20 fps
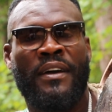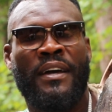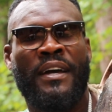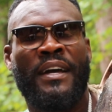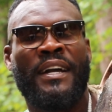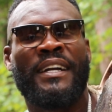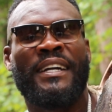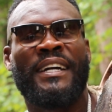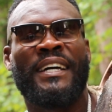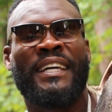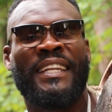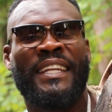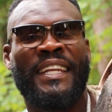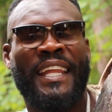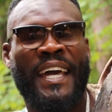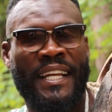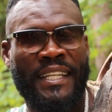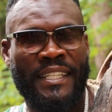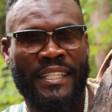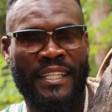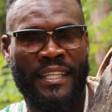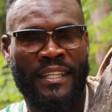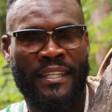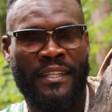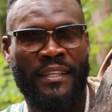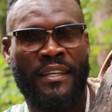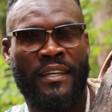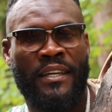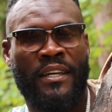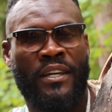collected
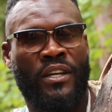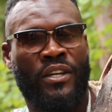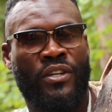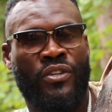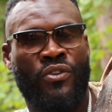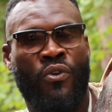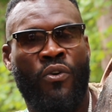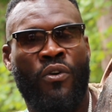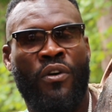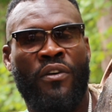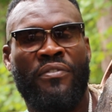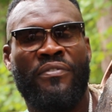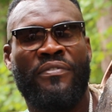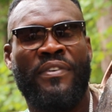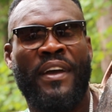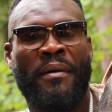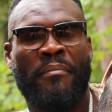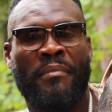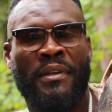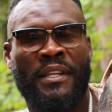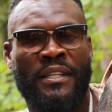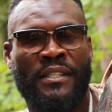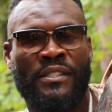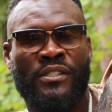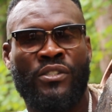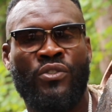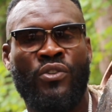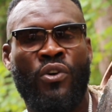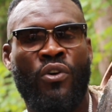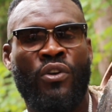your family's
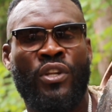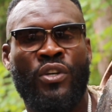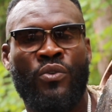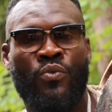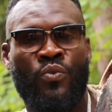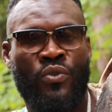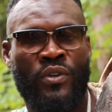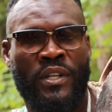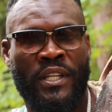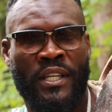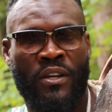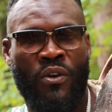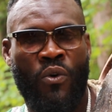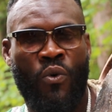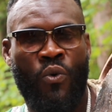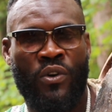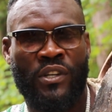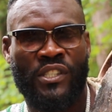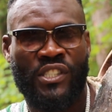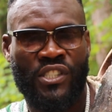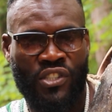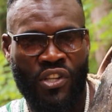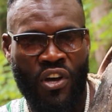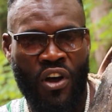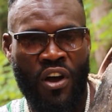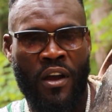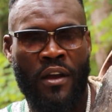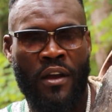noliwuni, or star.